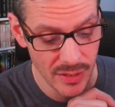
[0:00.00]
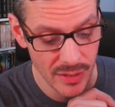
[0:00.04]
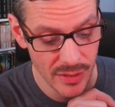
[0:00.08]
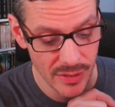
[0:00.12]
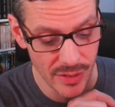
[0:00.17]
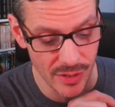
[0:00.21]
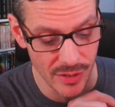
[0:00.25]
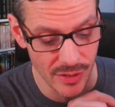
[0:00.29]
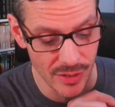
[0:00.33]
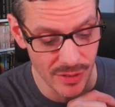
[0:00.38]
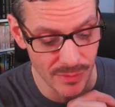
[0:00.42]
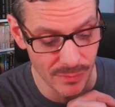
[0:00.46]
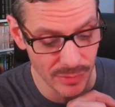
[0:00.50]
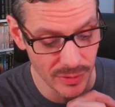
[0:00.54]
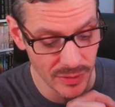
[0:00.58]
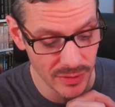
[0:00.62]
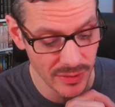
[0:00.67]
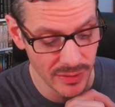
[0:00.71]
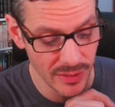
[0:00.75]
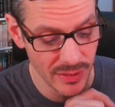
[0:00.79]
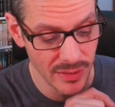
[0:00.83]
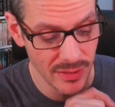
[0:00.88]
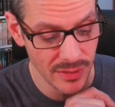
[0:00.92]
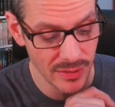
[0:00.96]
They are
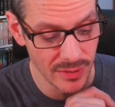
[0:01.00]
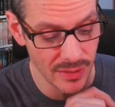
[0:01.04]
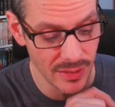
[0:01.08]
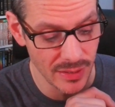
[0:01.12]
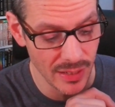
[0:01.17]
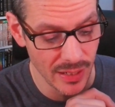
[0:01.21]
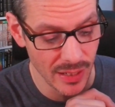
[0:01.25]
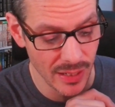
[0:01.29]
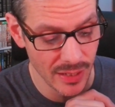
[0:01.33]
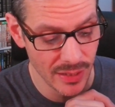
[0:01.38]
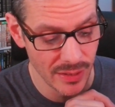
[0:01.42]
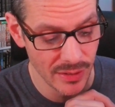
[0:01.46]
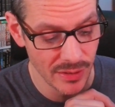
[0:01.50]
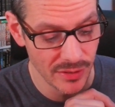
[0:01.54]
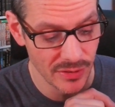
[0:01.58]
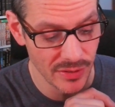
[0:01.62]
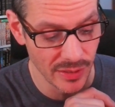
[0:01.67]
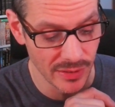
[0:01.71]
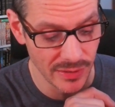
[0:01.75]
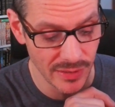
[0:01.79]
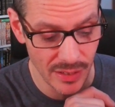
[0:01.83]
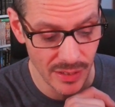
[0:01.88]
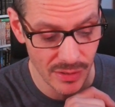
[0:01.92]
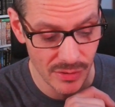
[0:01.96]
completely
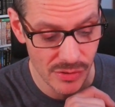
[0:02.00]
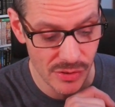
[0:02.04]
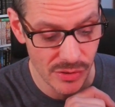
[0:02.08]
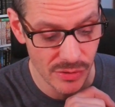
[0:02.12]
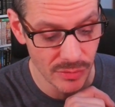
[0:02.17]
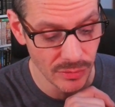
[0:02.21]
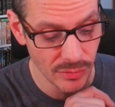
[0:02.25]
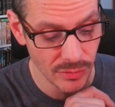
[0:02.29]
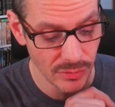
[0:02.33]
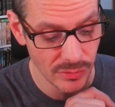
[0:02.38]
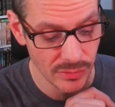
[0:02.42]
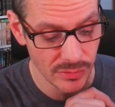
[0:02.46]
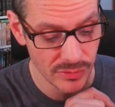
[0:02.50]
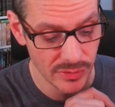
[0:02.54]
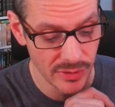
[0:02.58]
non-technological,